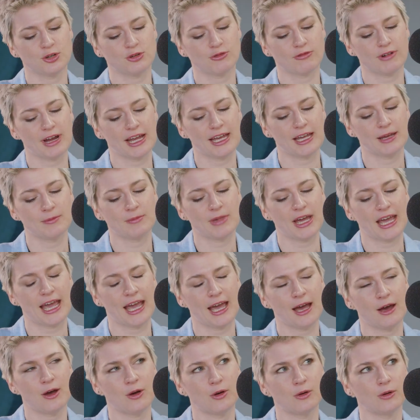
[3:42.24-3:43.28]
Graeme,
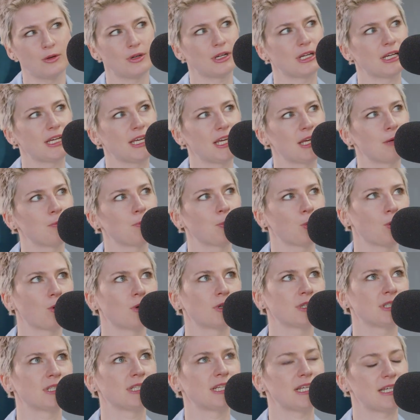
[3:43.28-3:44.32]
how
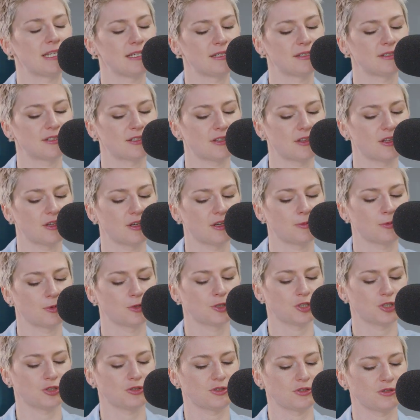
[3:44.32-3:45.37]
important is the
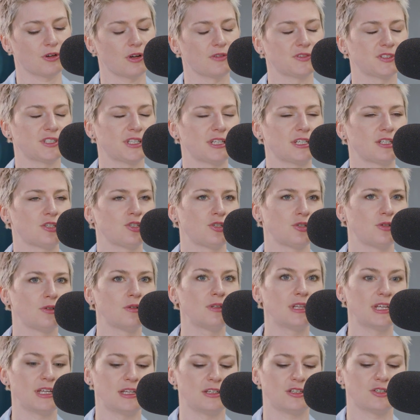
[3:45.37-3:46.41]
producer offset
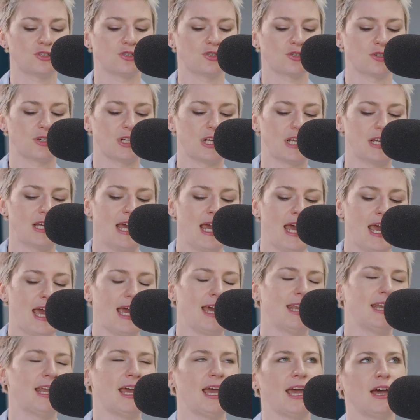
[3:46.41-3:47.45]
to the industry,
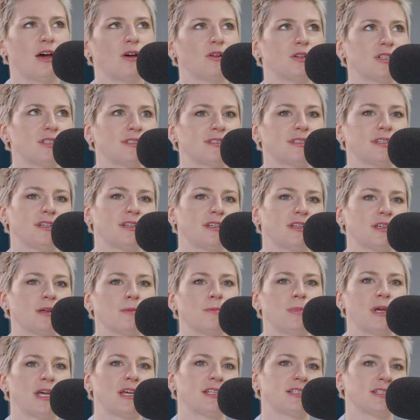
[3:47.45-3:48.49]
and how does it
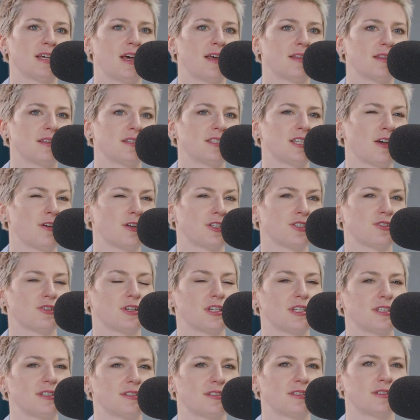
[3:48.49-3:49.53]
compare to other
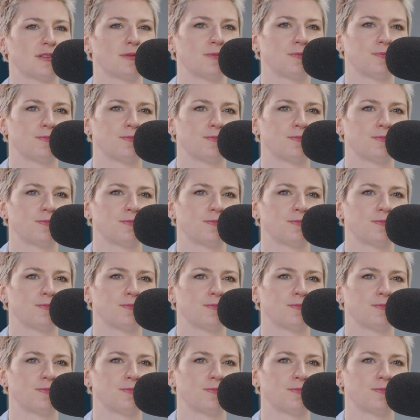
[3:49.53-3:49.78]
territories?